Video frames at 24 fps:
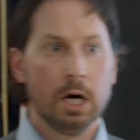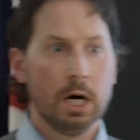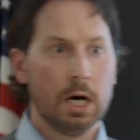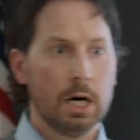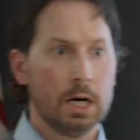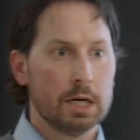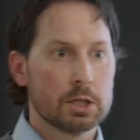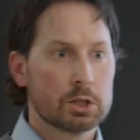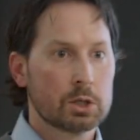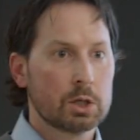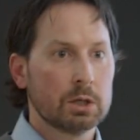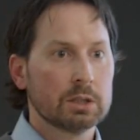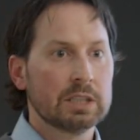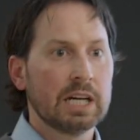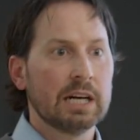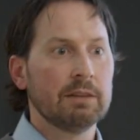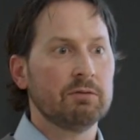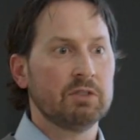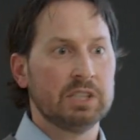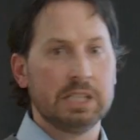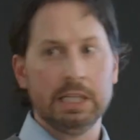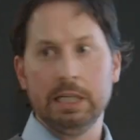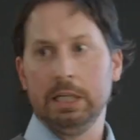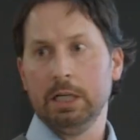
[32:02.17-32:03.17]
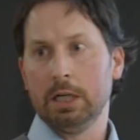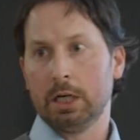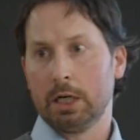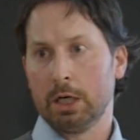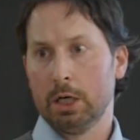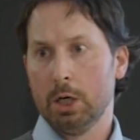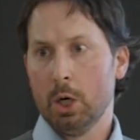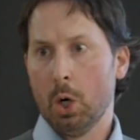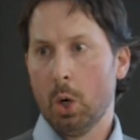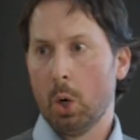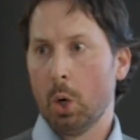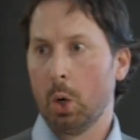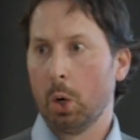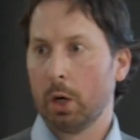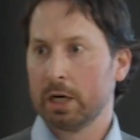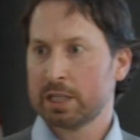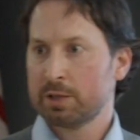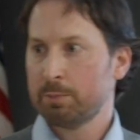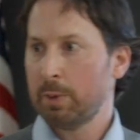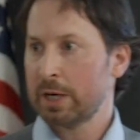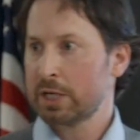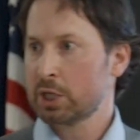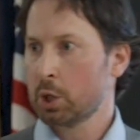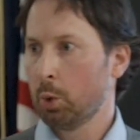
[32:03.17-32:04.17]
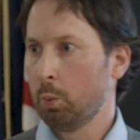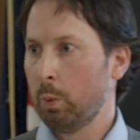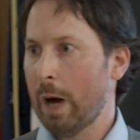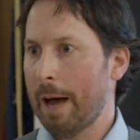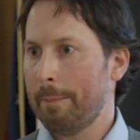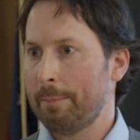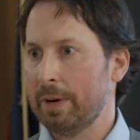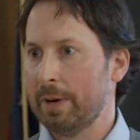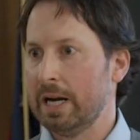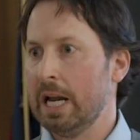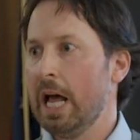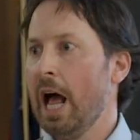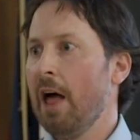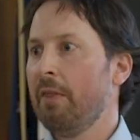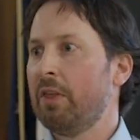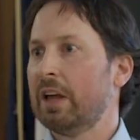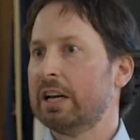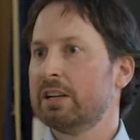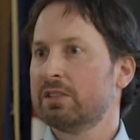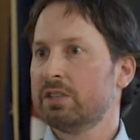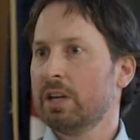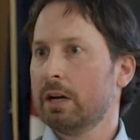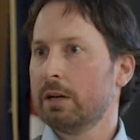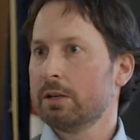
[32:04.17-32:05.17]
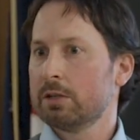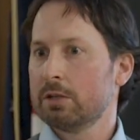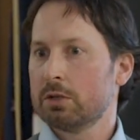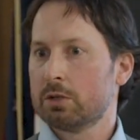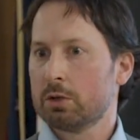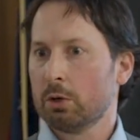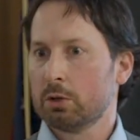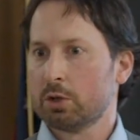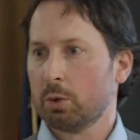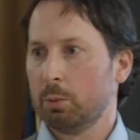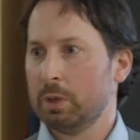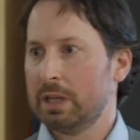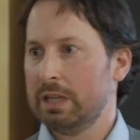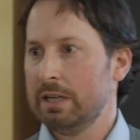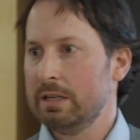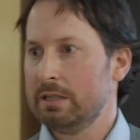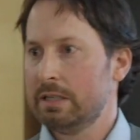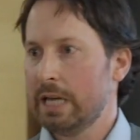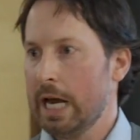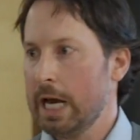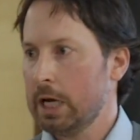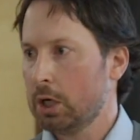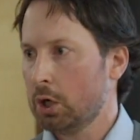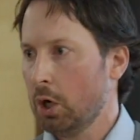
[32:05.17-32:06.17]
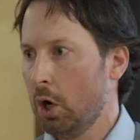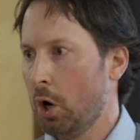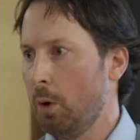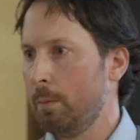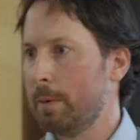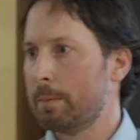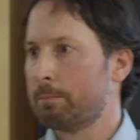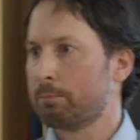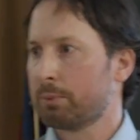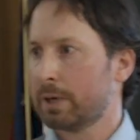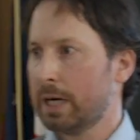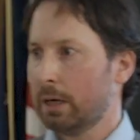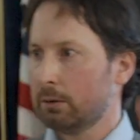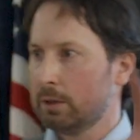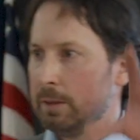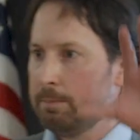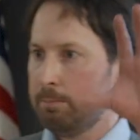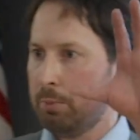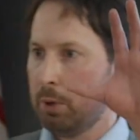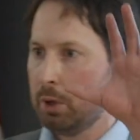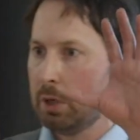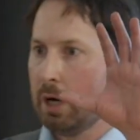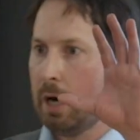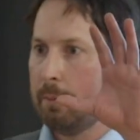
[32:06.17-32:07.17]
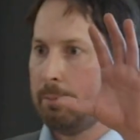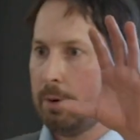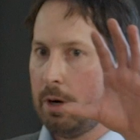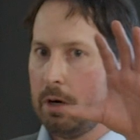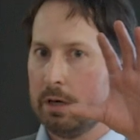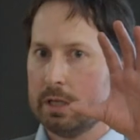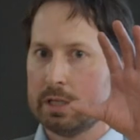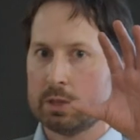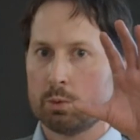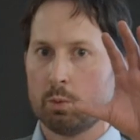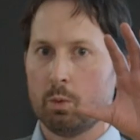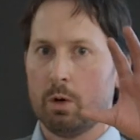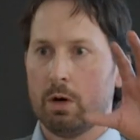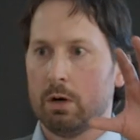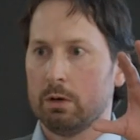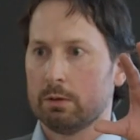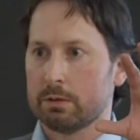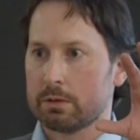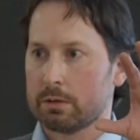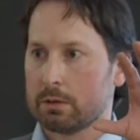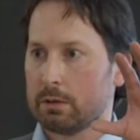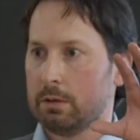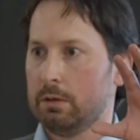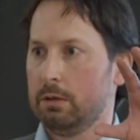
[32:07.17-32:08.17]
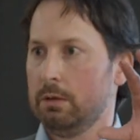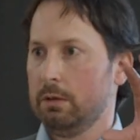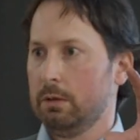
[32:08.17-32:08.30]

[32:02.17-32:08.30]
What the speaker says: a certain kind of gear, or a special weapon that a citizen soldier would then take home and proudly put up on his walls.